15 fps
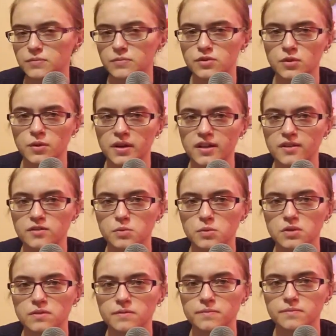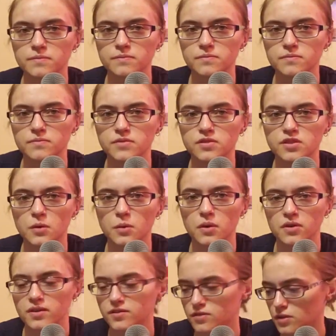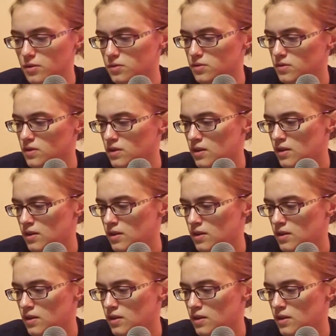So I guess we'll see where this goes.